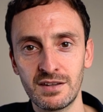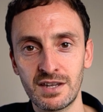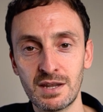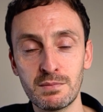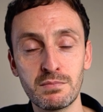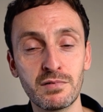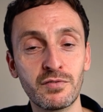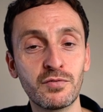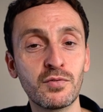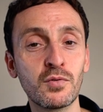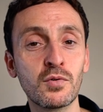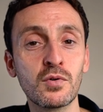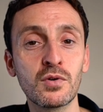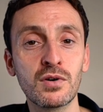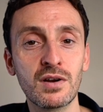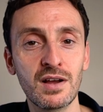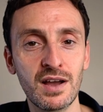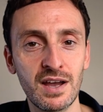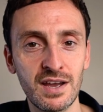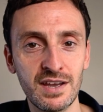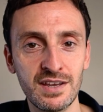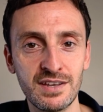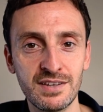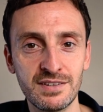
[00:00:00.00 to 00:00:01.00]
Now before
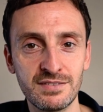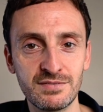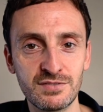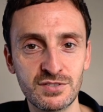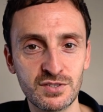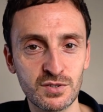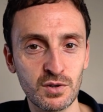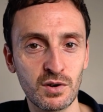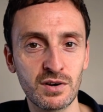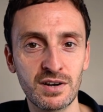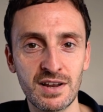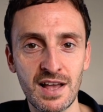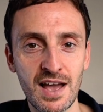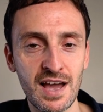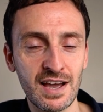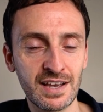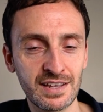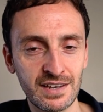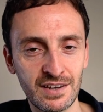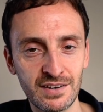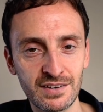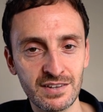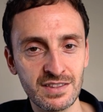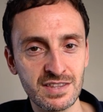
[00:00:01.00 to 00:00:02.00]
I start
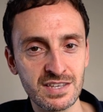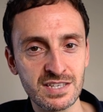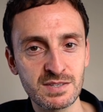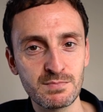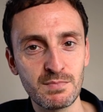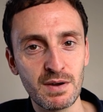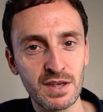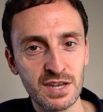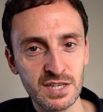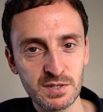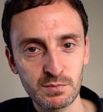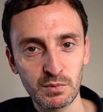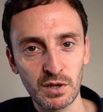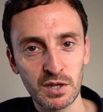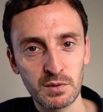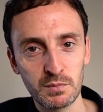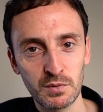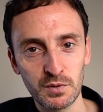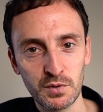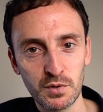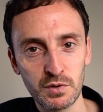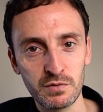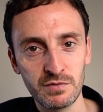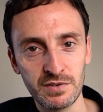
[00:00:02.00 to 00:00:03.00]
hacking into this
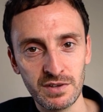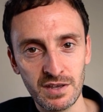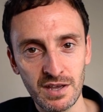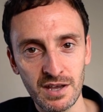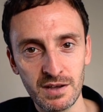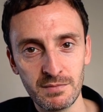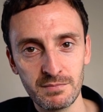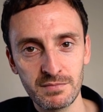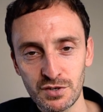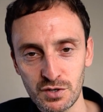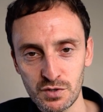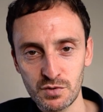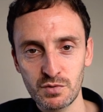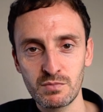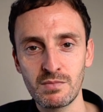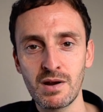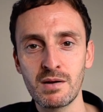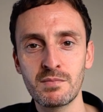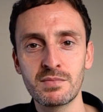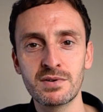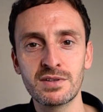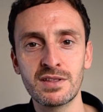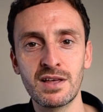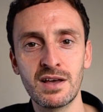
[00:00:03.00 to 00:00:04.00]
Metasploit 2 VM, just
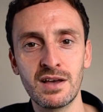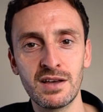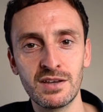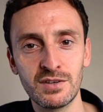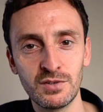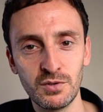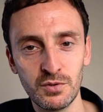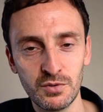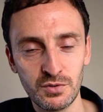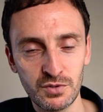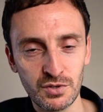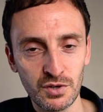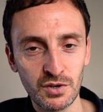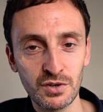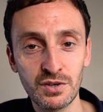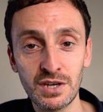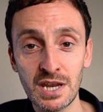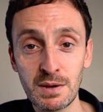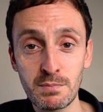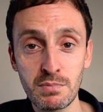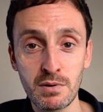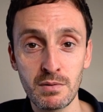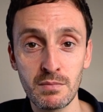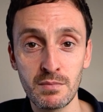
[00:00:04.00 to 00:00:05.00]
remember that you do
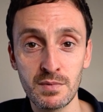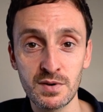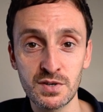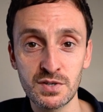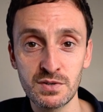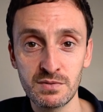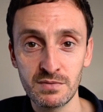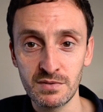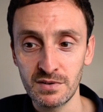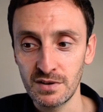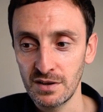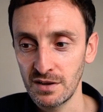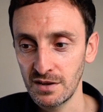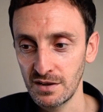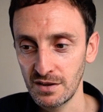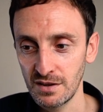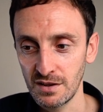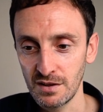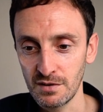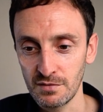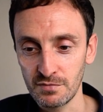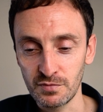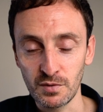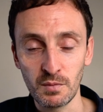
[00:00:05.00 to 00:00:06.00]
need permission
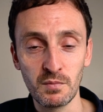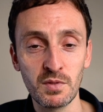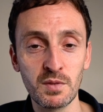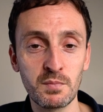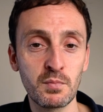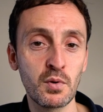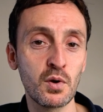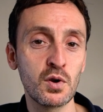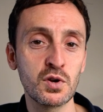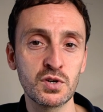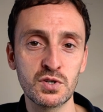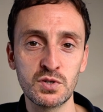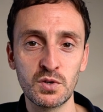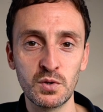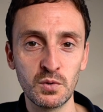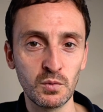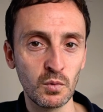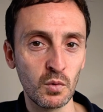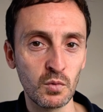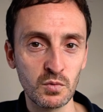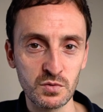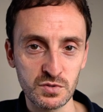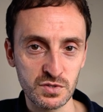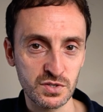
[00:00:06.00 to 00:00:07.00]
from the person
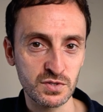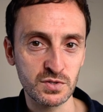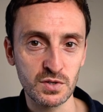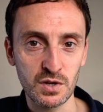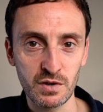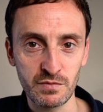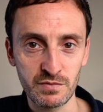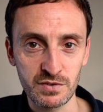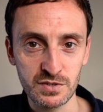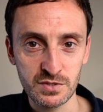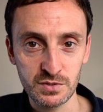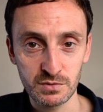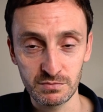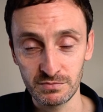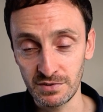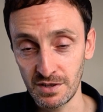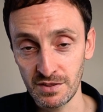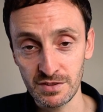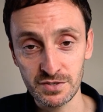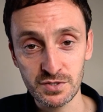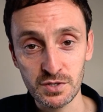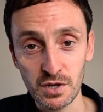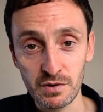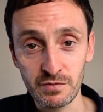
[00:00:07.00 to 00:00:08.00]
who owns the server. So
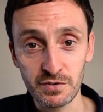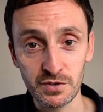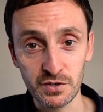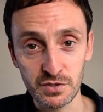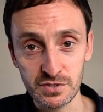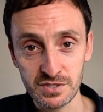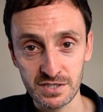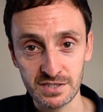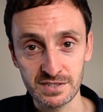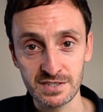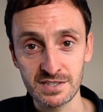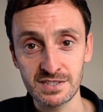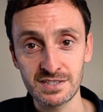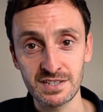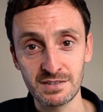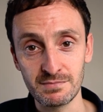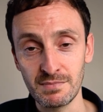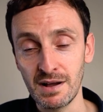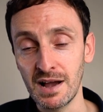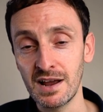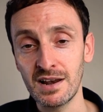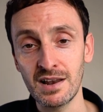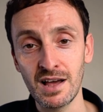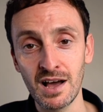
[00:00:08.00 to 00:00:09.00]
now the server does exist in
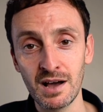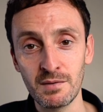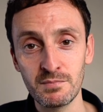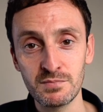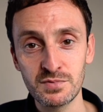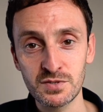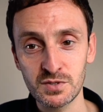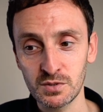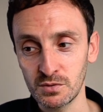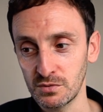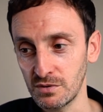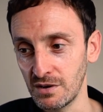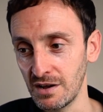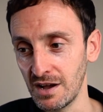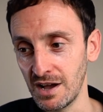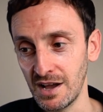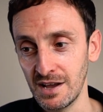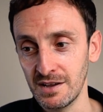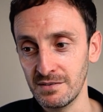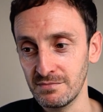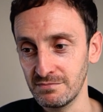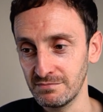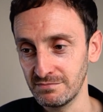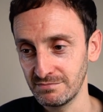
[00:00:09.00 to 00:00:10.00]
my lab, so
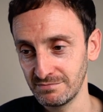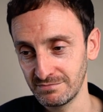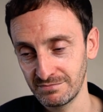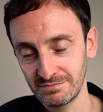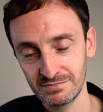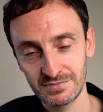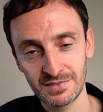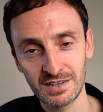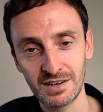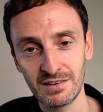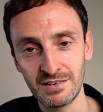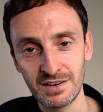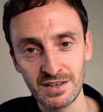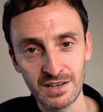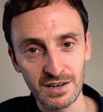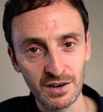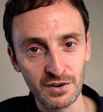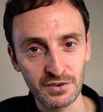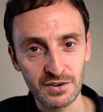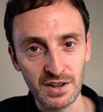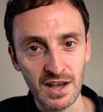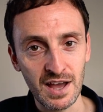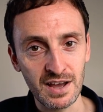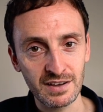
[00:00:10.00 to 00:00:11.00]
I'm clearly
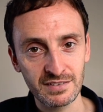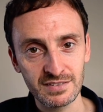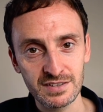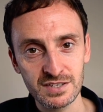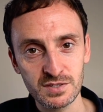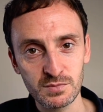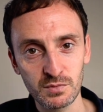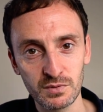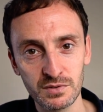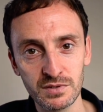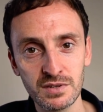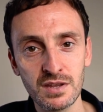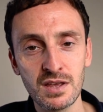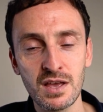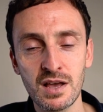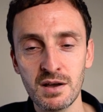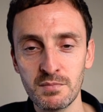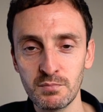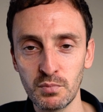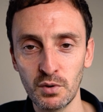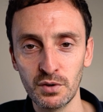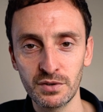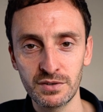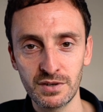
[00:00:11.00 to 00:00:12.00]
allowed to hack this one,
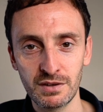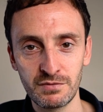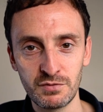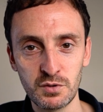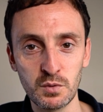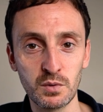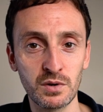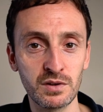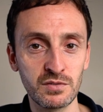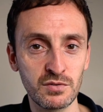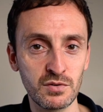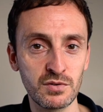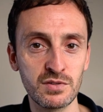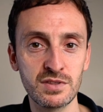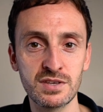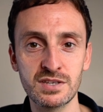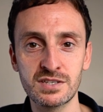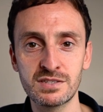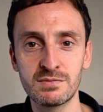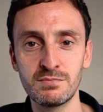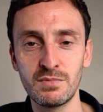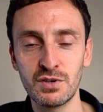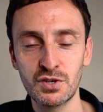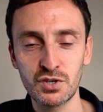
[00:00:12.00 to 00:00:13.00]
but if you want to do
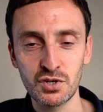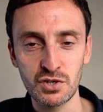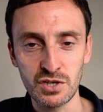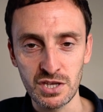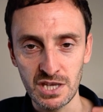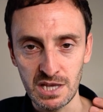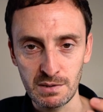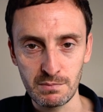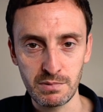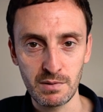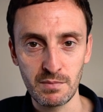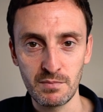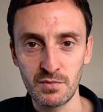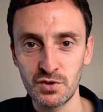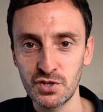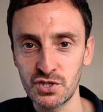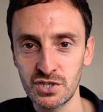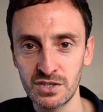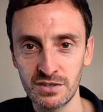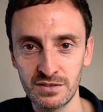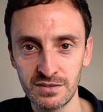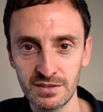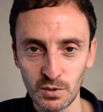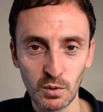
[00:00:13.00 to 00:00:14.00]
this, make sure you get
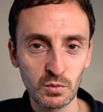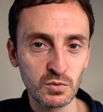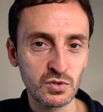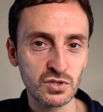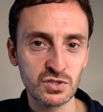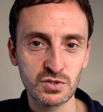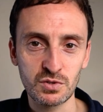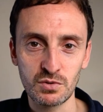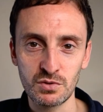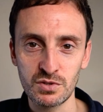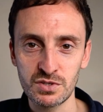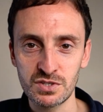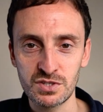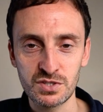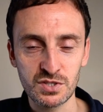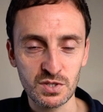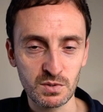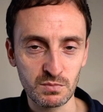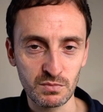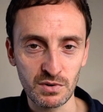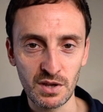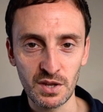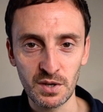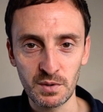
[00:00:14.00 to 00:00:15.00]
permission. Don't just do this on
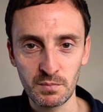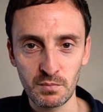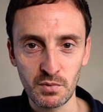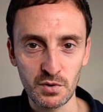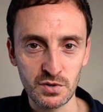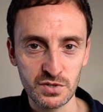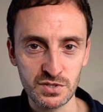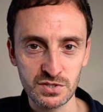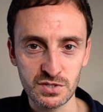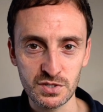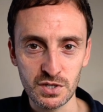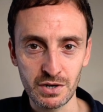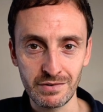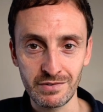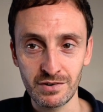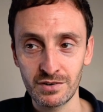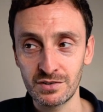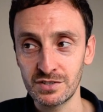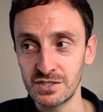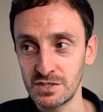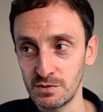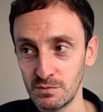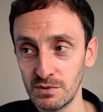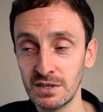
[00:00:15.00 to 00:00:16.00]
some random person server
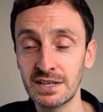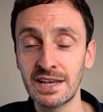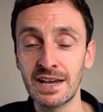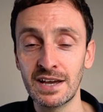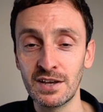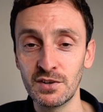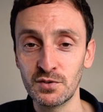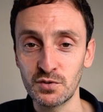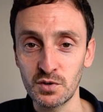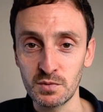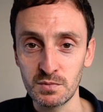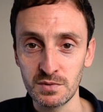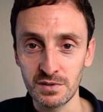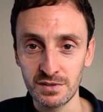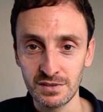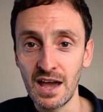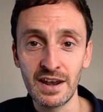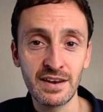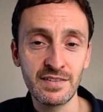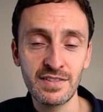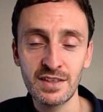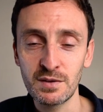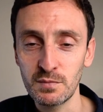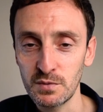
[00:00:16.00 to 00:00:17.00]
because you will get in trouble.
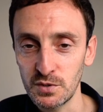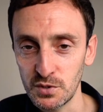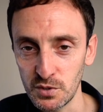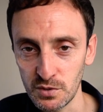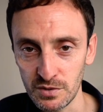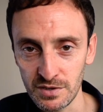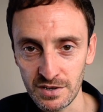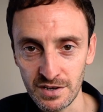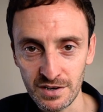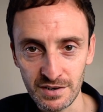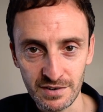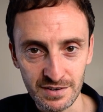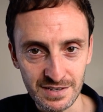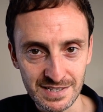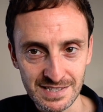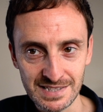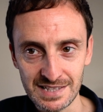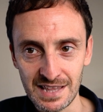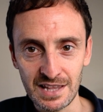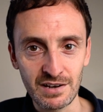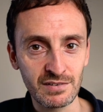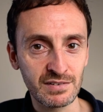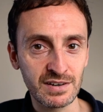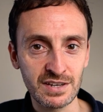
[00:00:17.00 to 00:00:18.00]
Anything we do here is
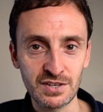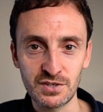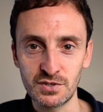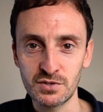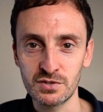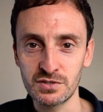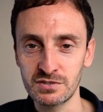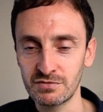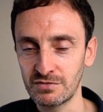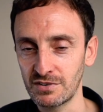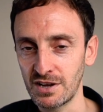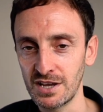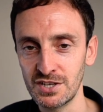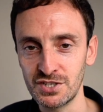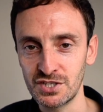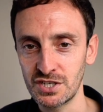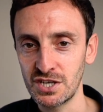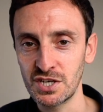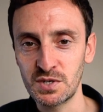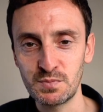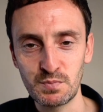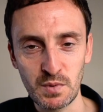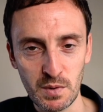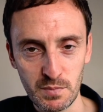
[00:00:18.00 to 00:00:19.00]
literally just for
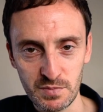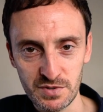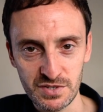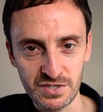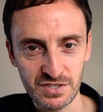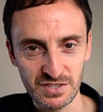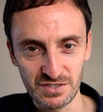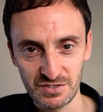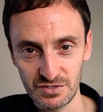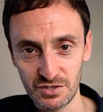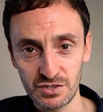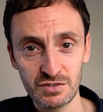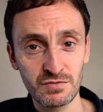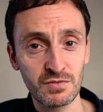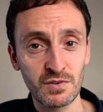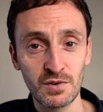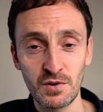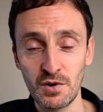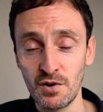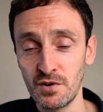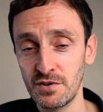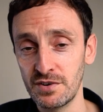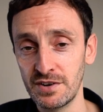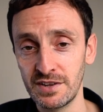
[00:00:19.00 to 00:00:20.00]
education purposes and just for
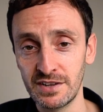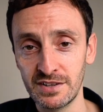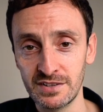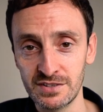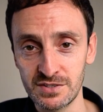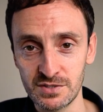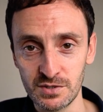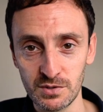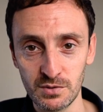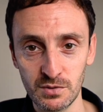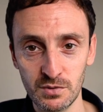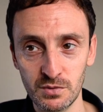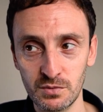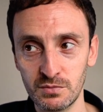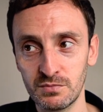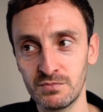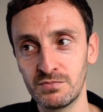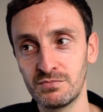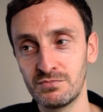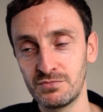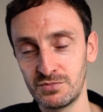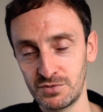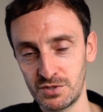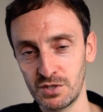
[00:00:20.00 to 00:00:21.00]
learning, so
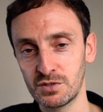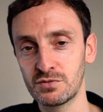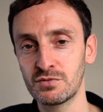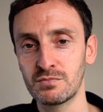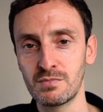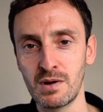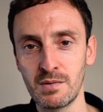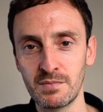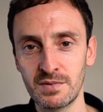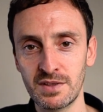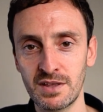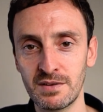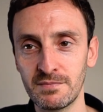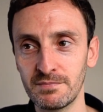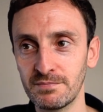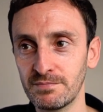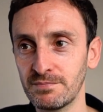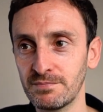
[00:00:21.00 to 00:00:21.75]
just remember that.